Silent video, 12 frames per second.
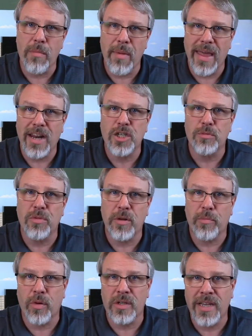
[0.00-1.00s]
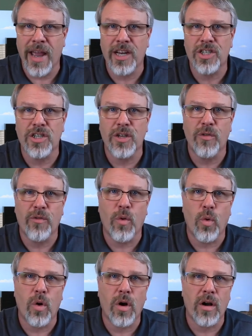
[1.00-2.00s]
management protection
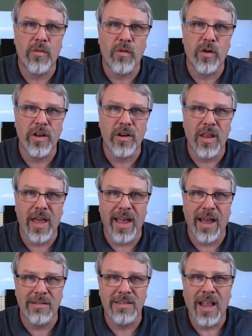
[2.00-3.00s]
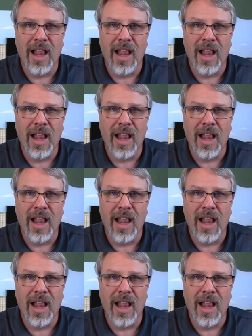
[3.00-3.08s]
for your layout.